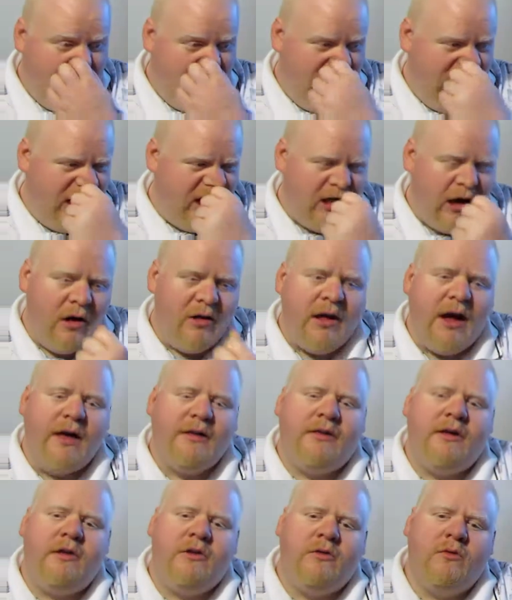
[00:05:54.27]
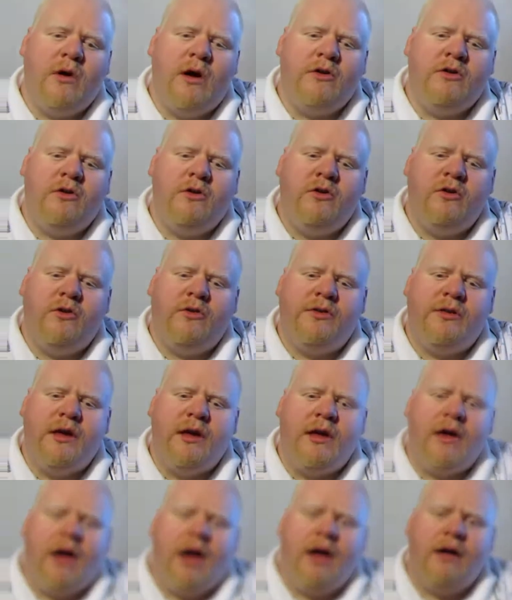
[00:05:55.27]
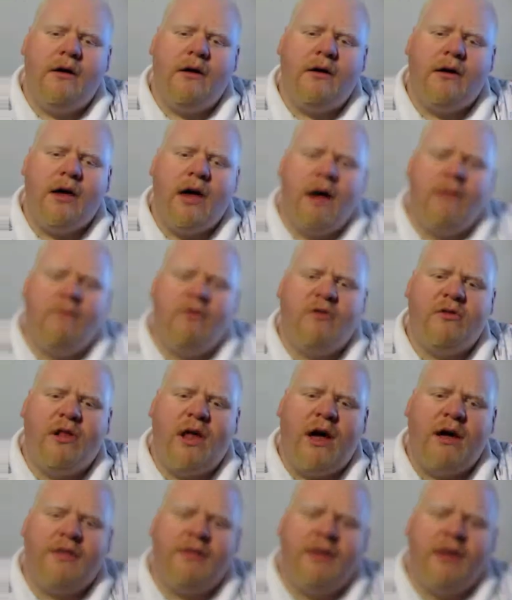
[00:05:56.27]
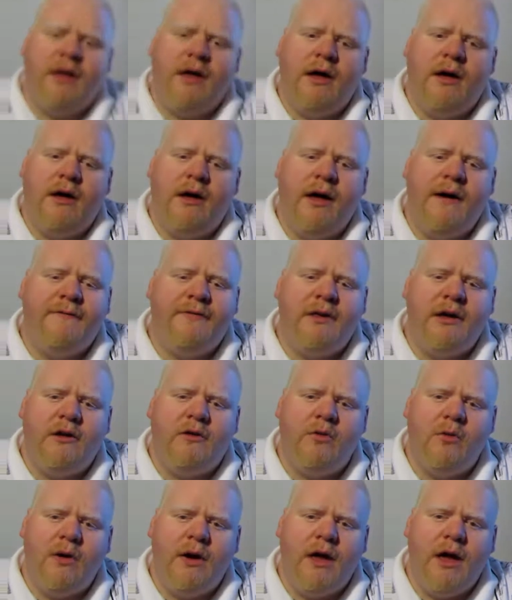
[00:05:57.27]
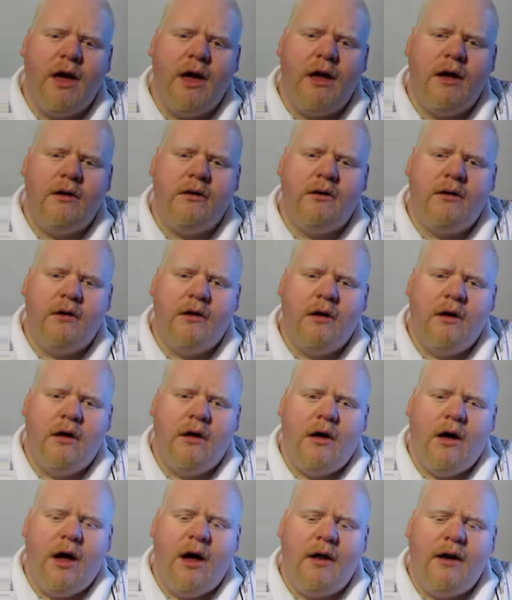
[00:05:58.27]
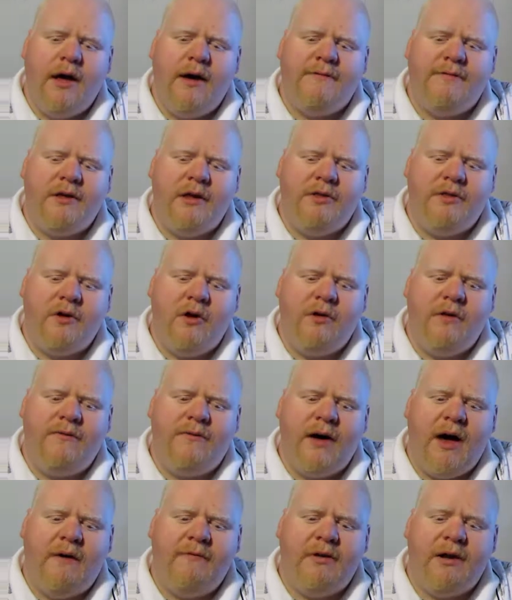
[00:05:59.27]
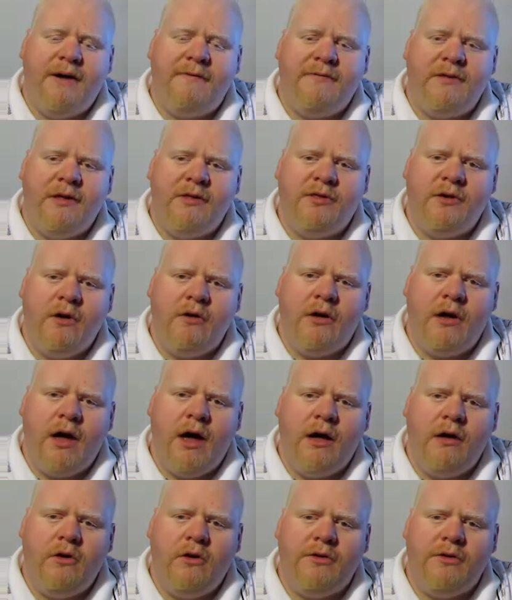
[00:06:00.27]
In low light situations, you'll see cameras like the FC28 and FC35 and FC38.